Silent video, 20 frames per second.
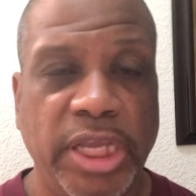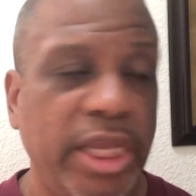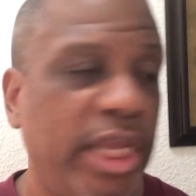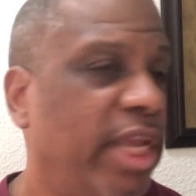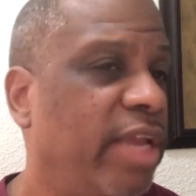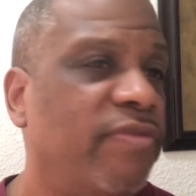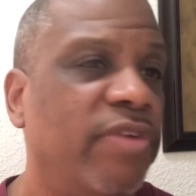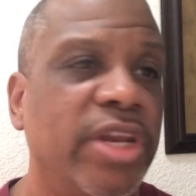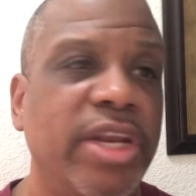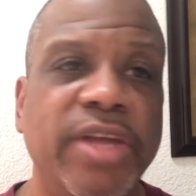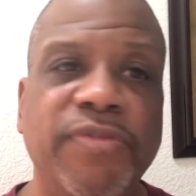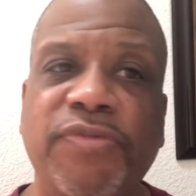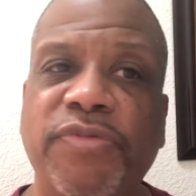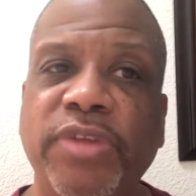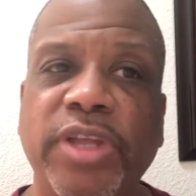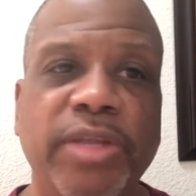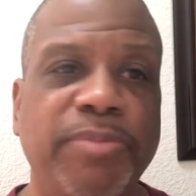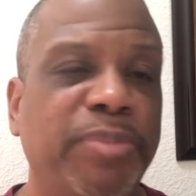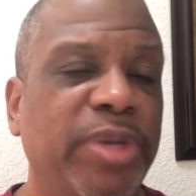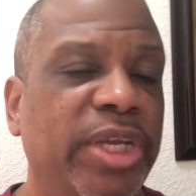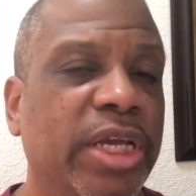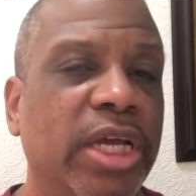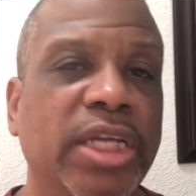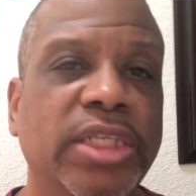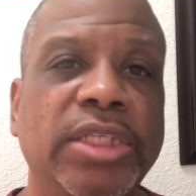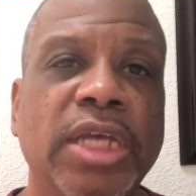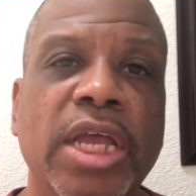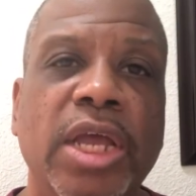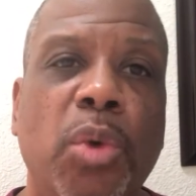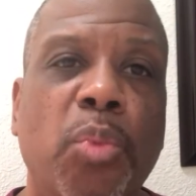Even if it,
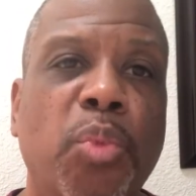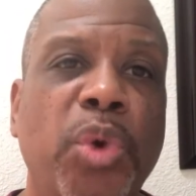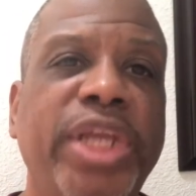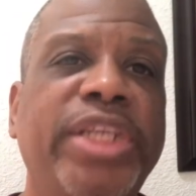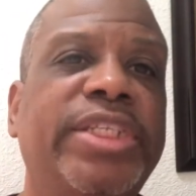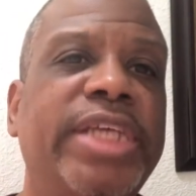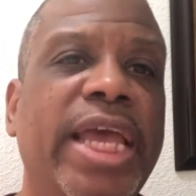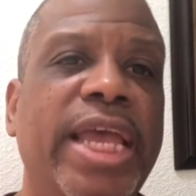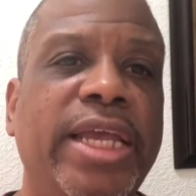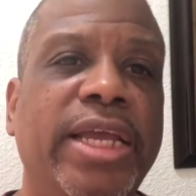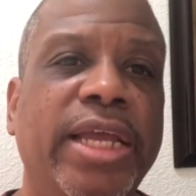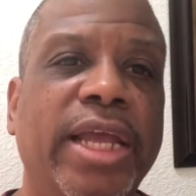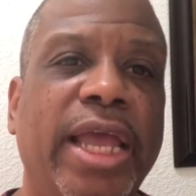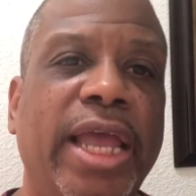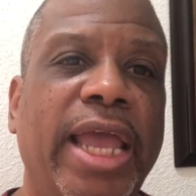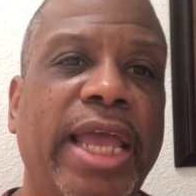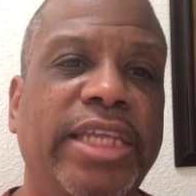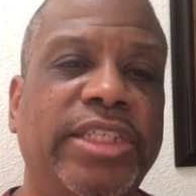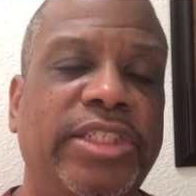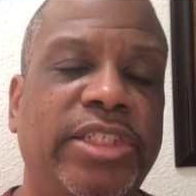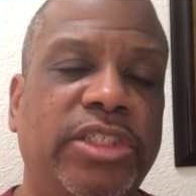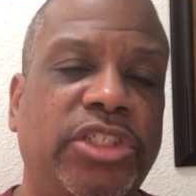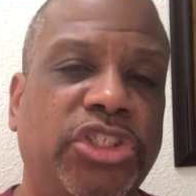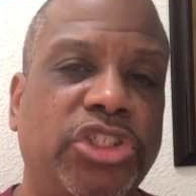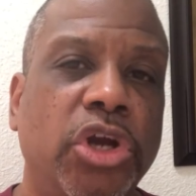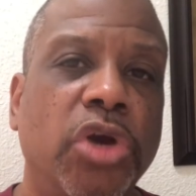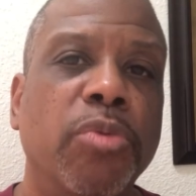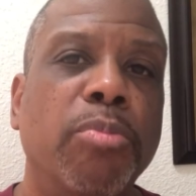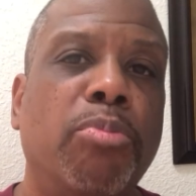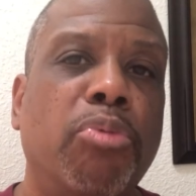because we take a
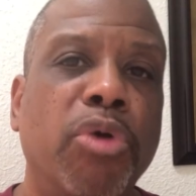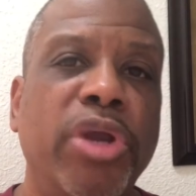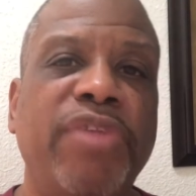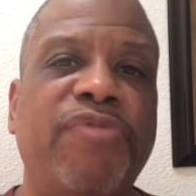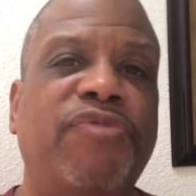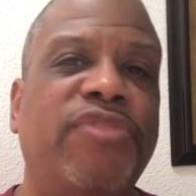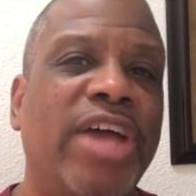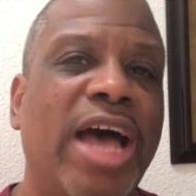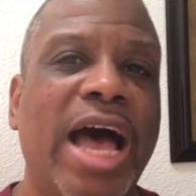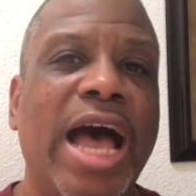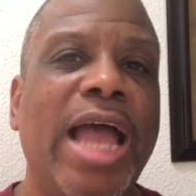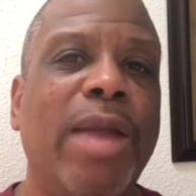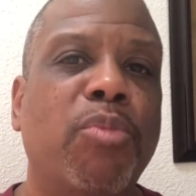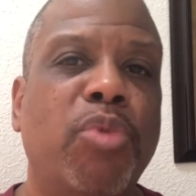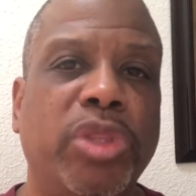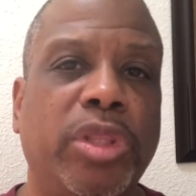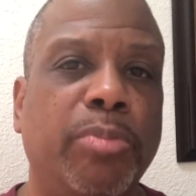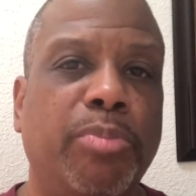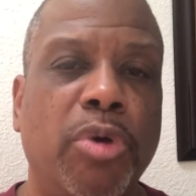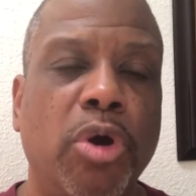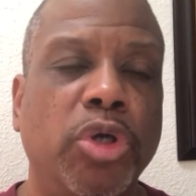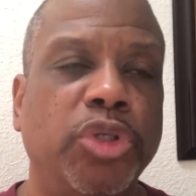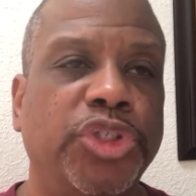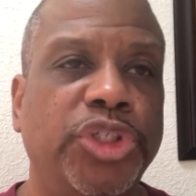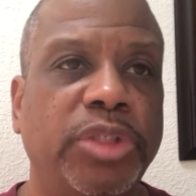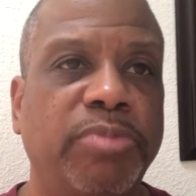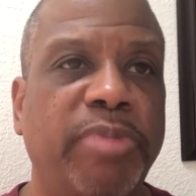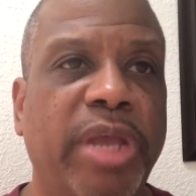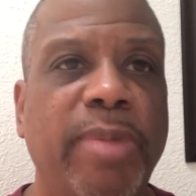certain brief time with a person,